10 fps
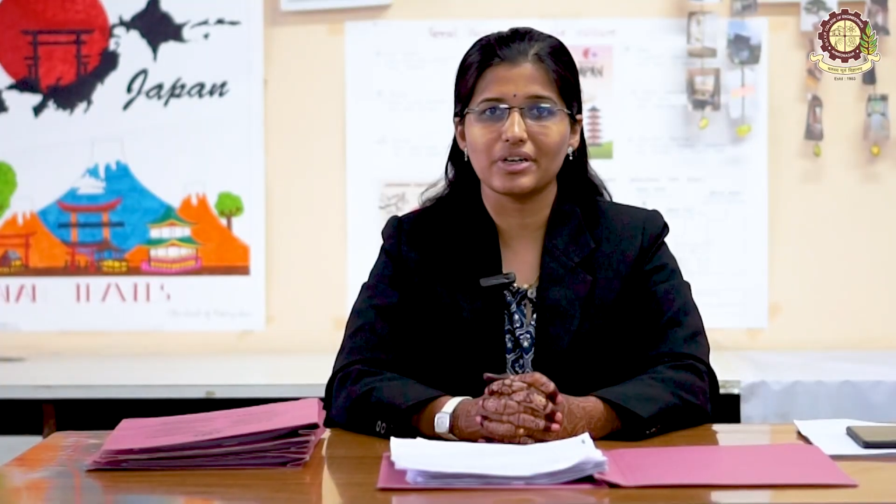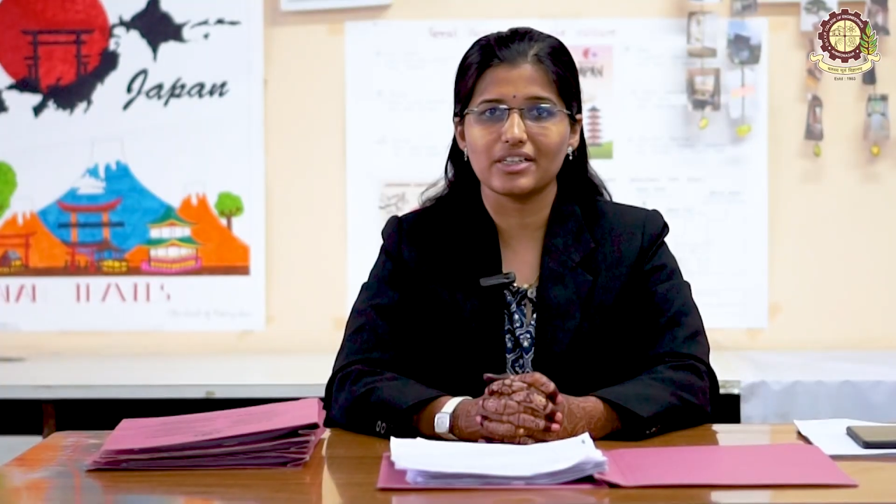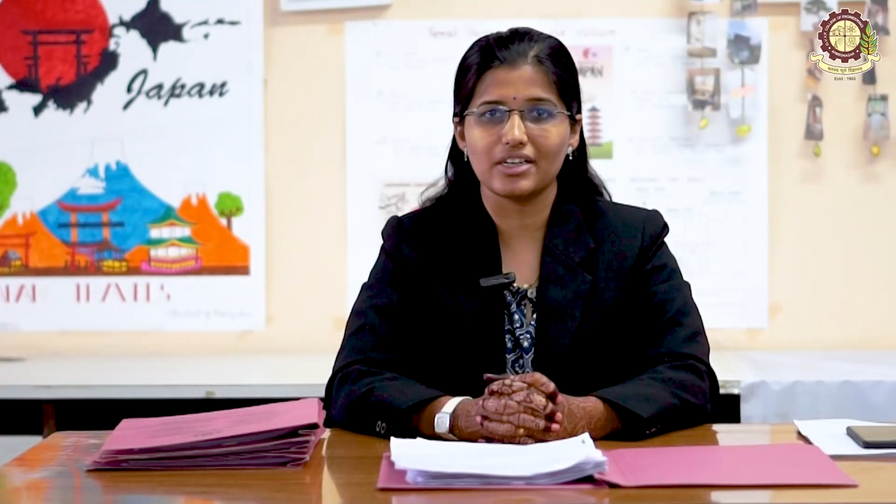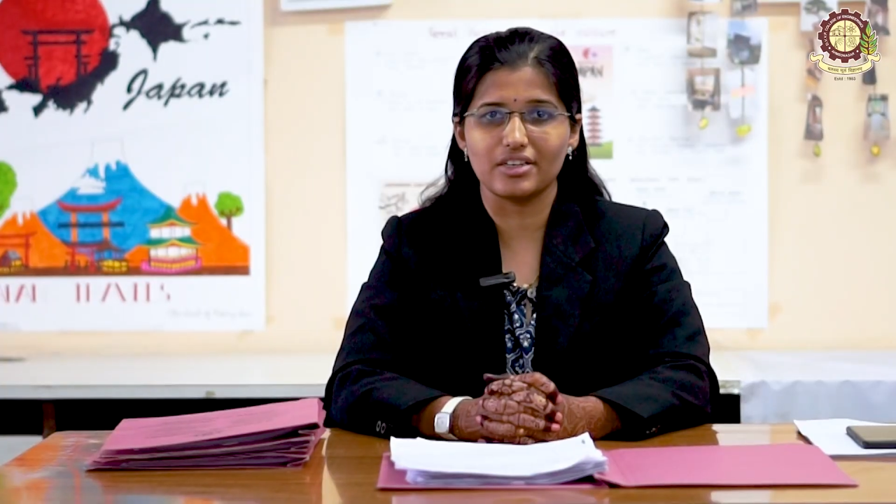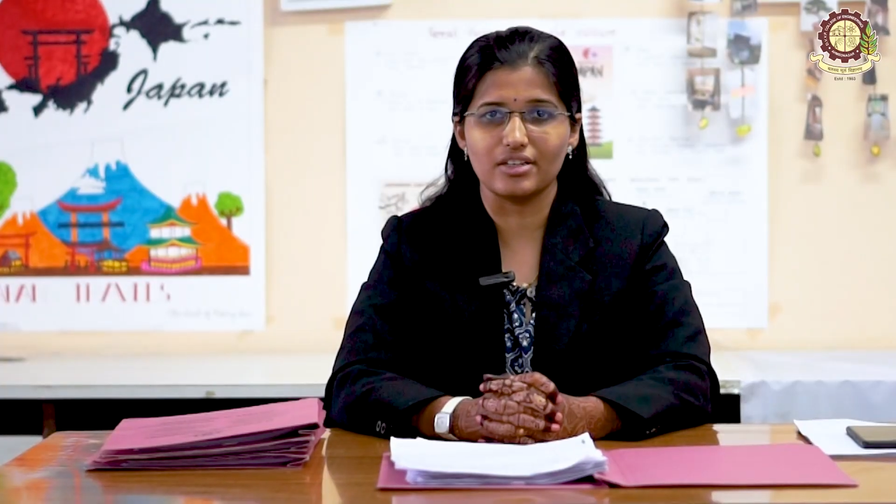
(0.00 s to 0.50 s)

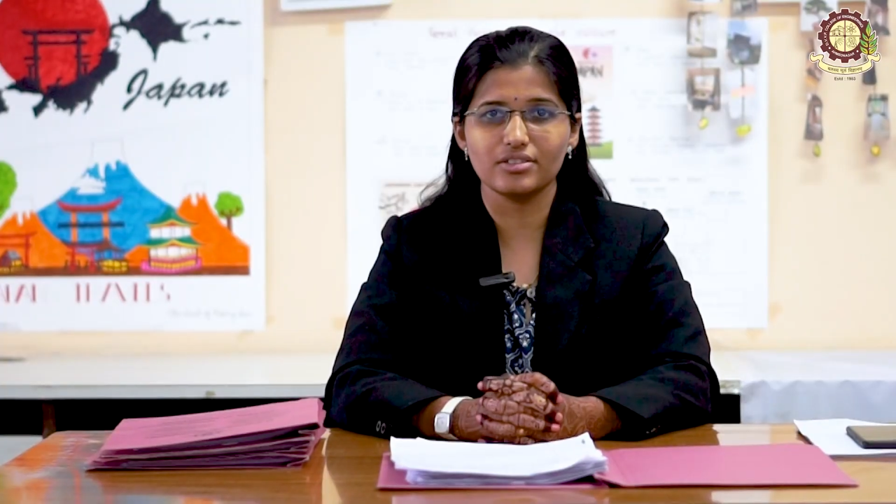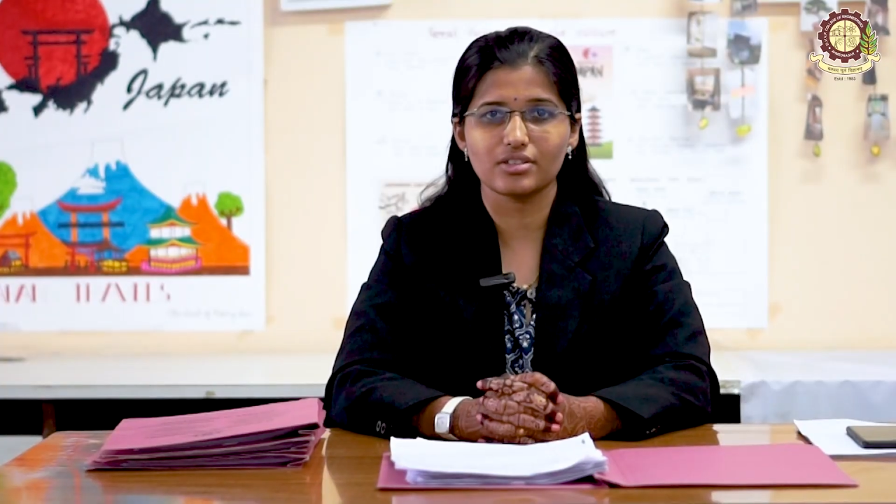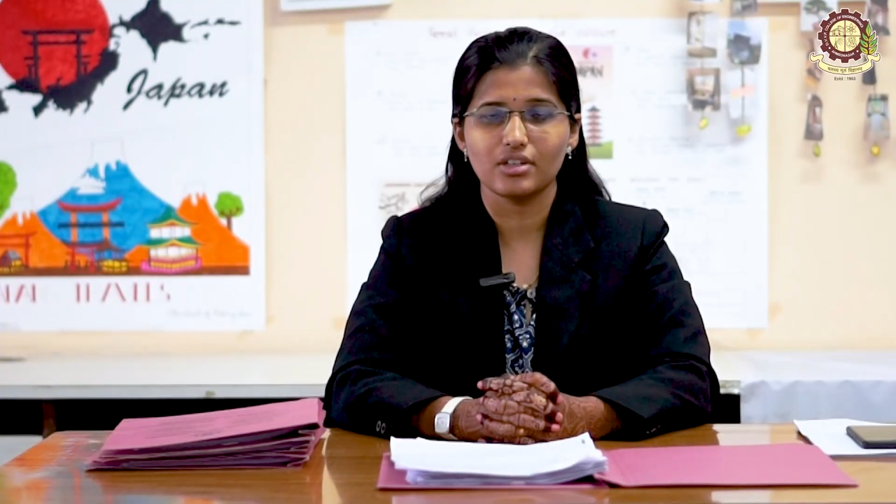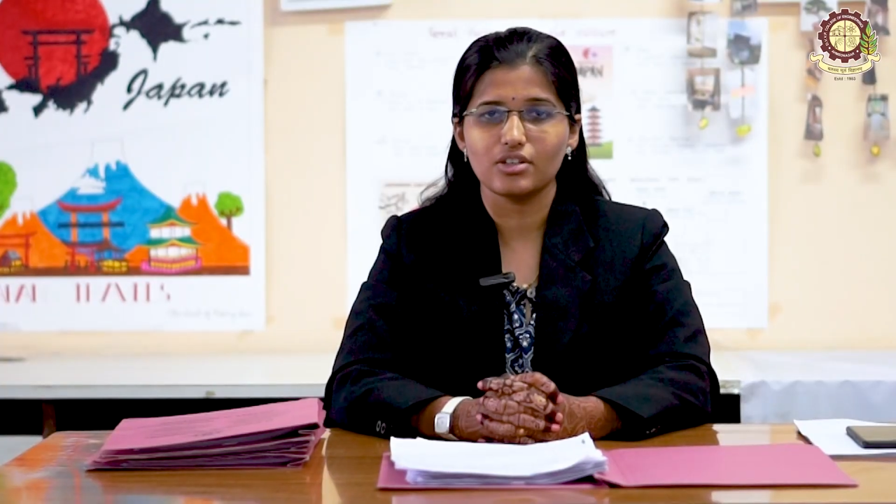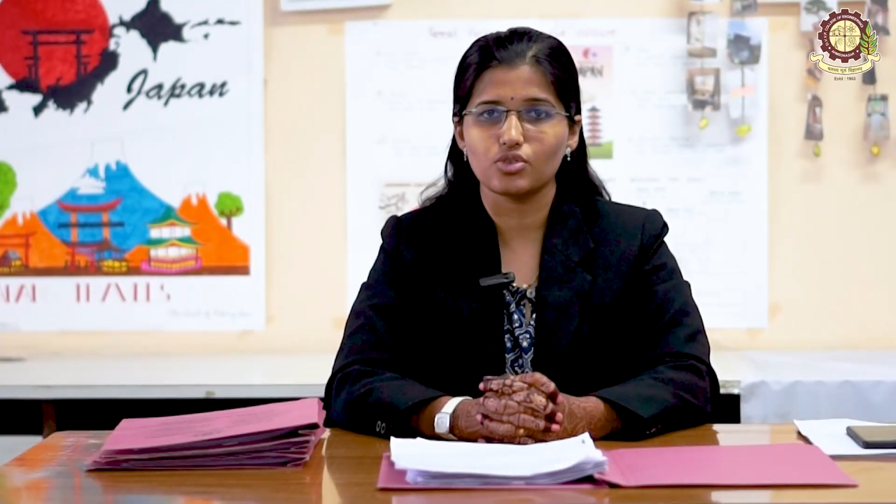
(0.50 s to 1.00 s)

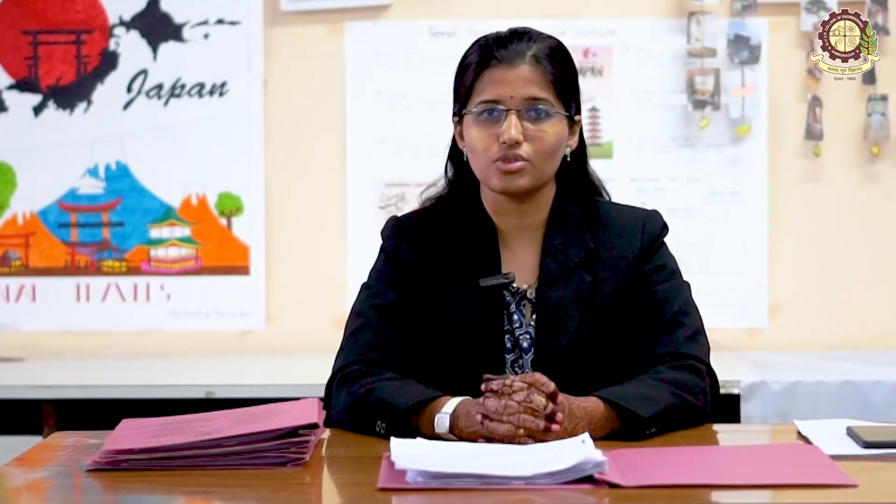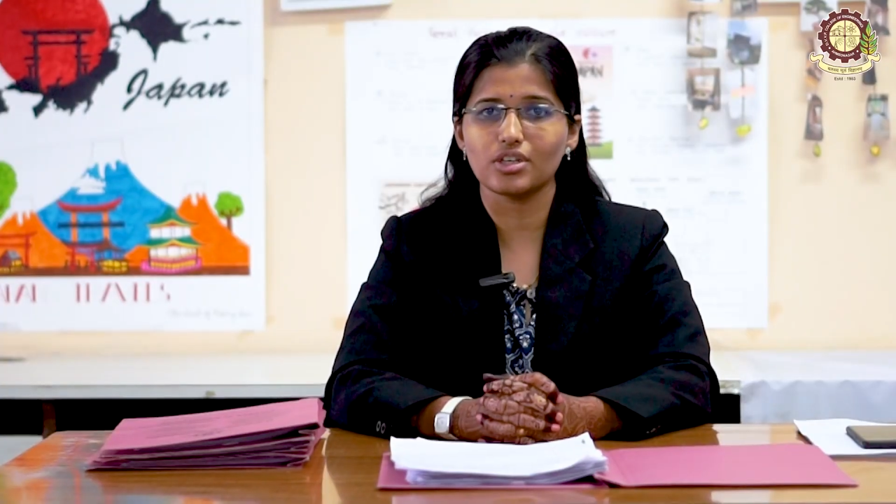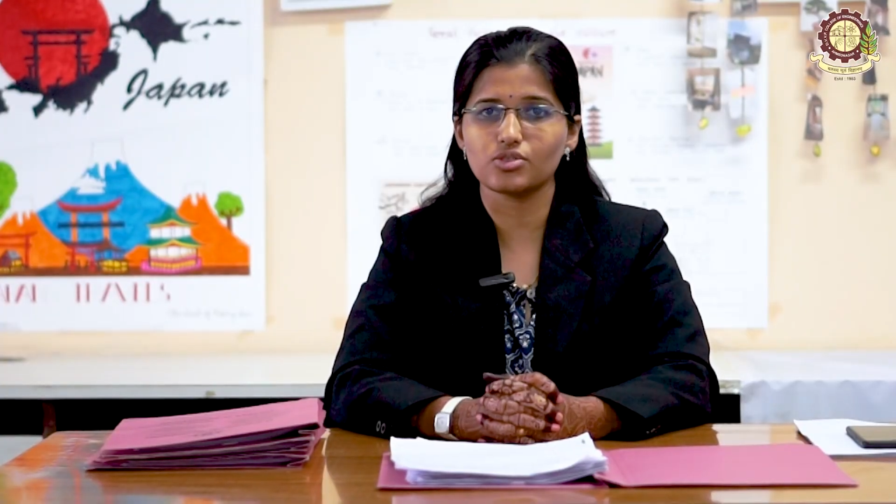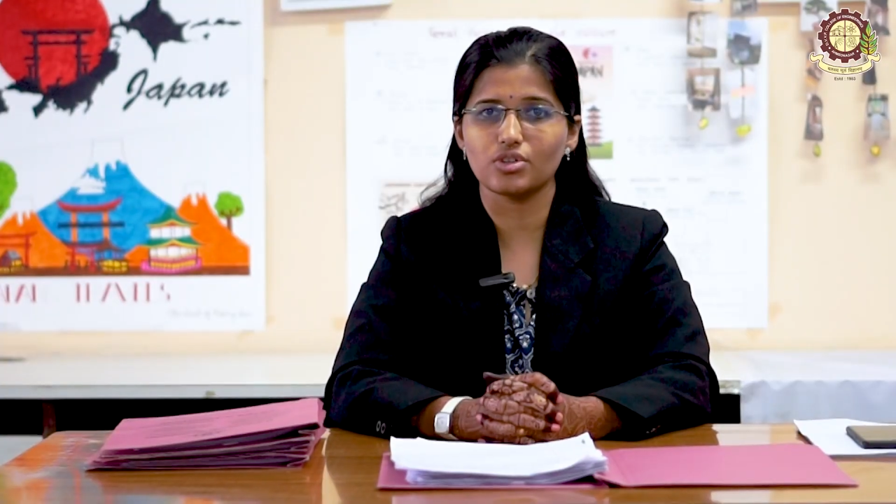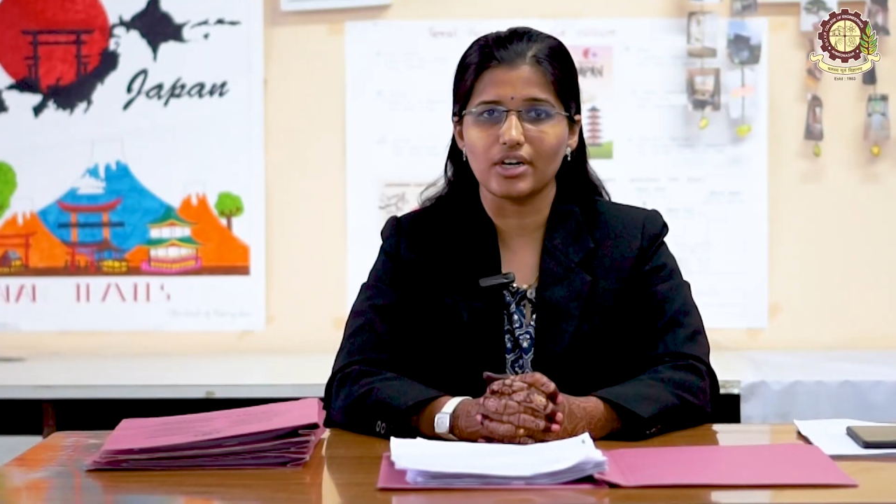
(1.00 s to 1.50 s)
materials to
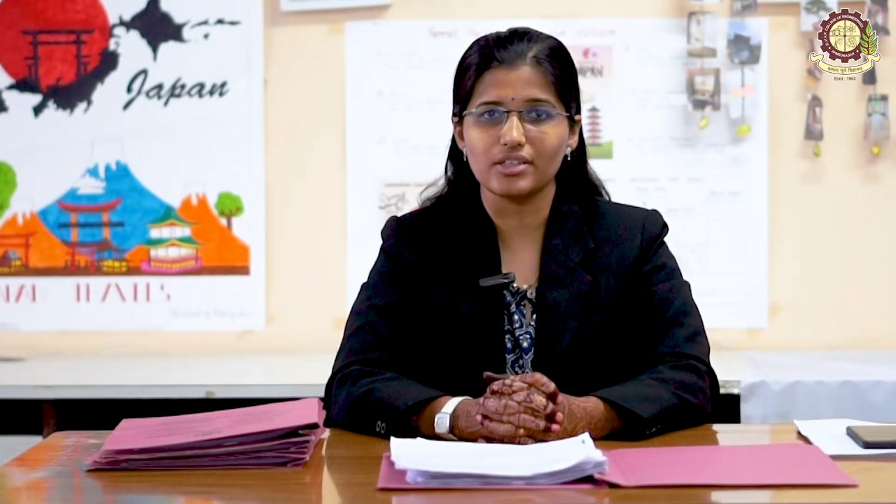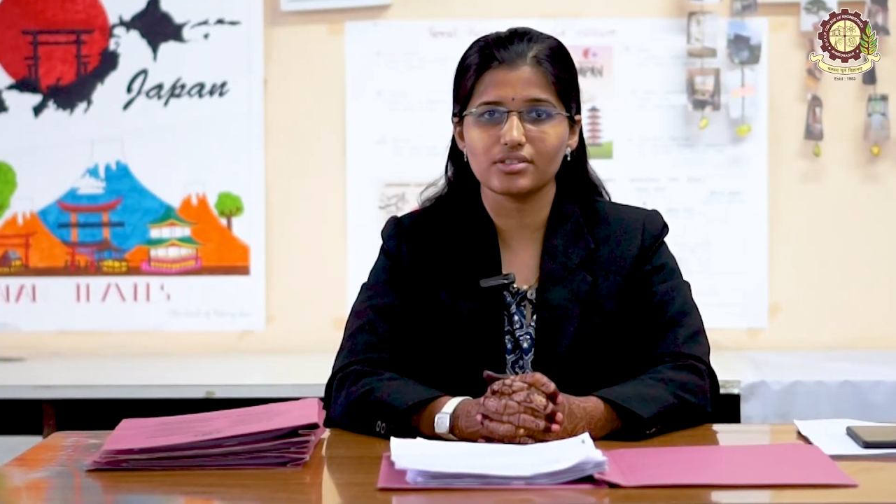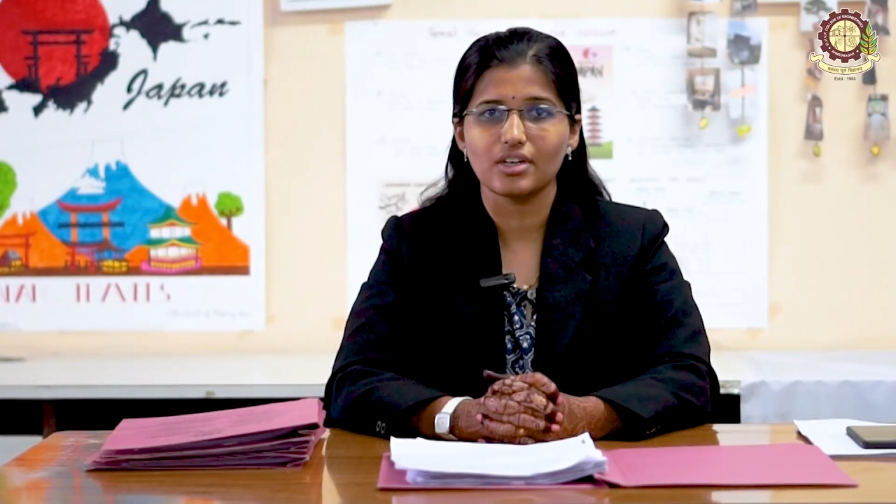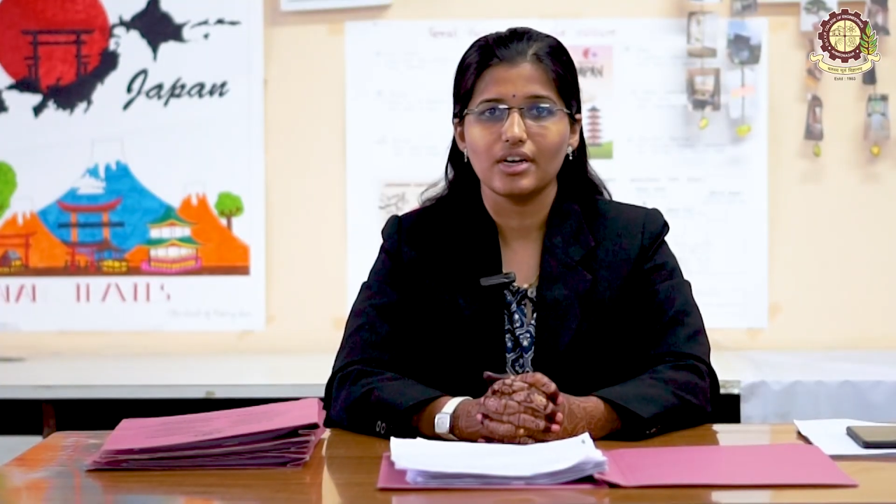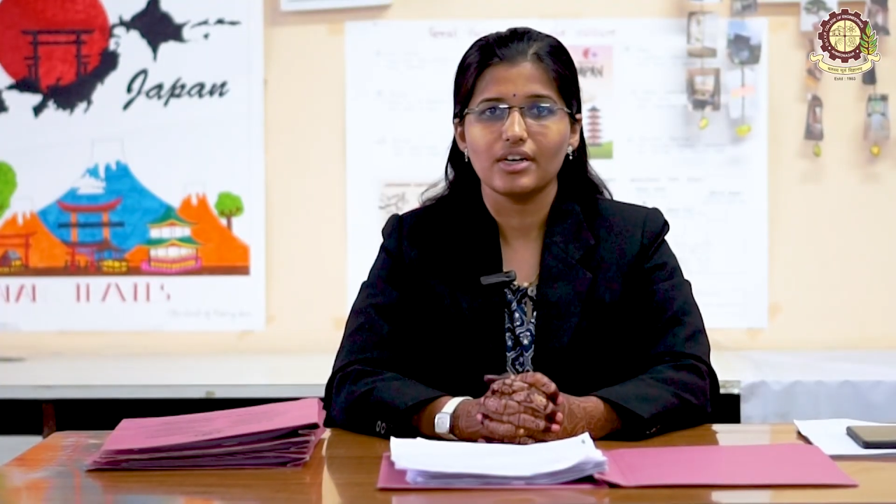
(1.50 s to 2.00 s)
the students.